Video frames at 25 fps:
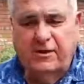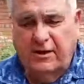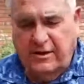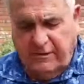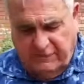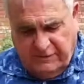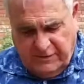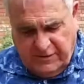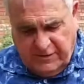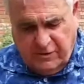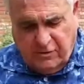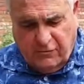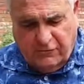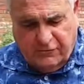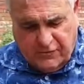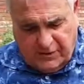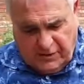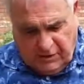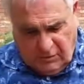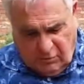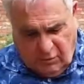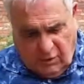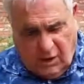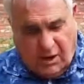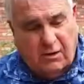done a video for a
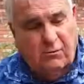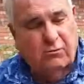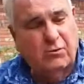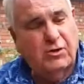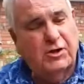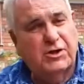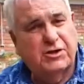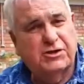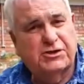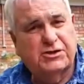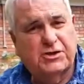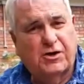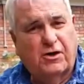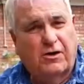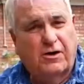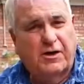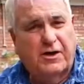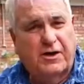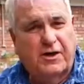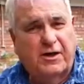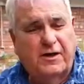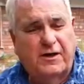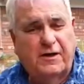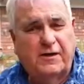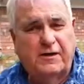little while, and we're going to start
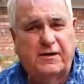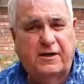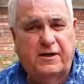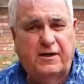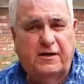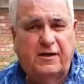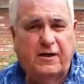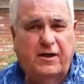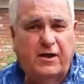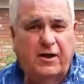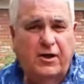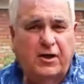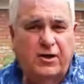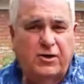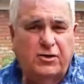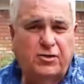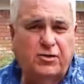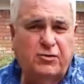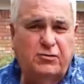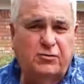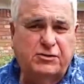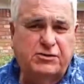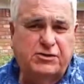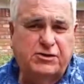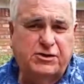again and
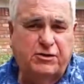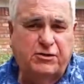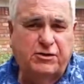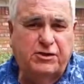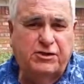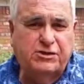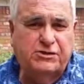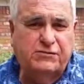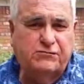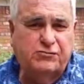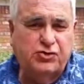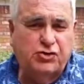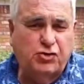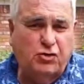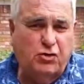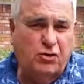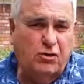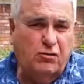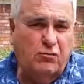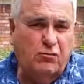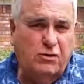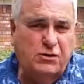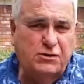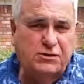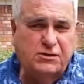do a series of
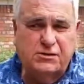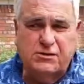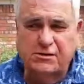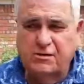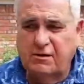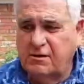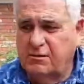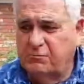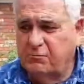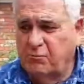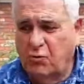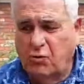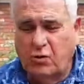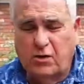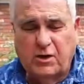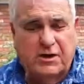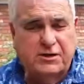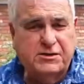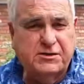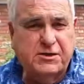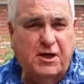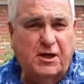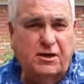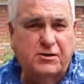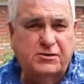shorter ones, more or
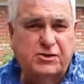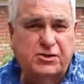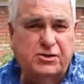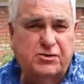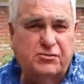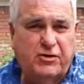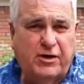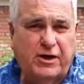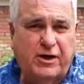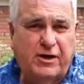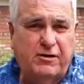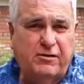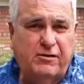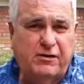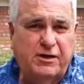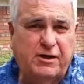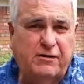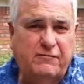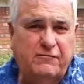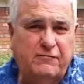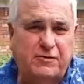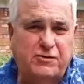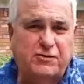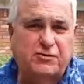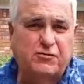less concentrating on
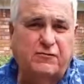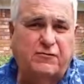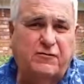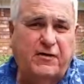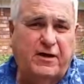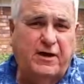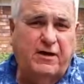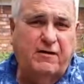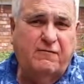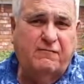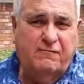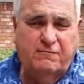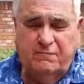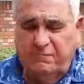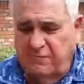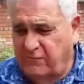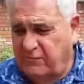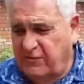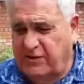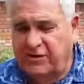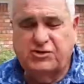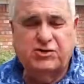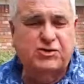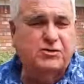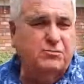individual
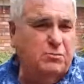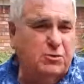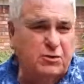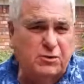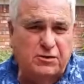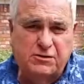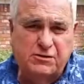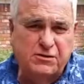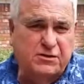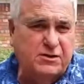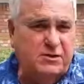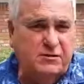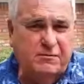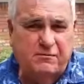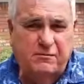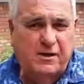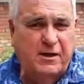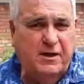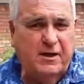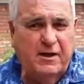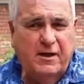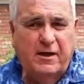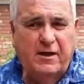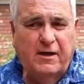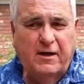vegetables and
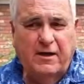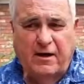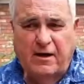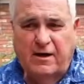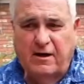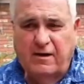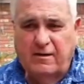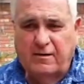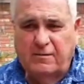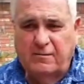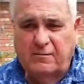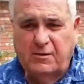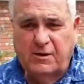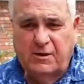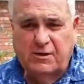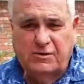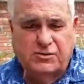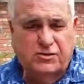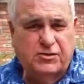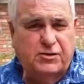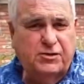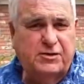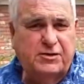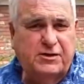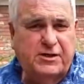
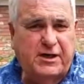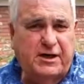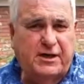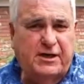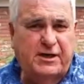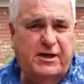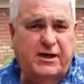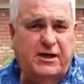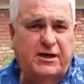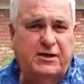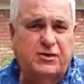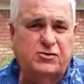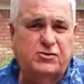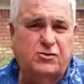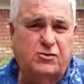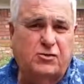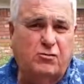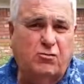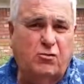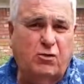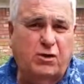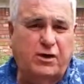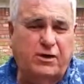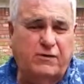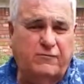certain techniques or
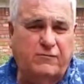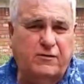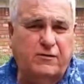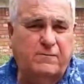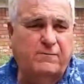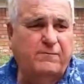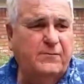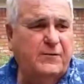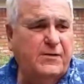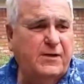whatever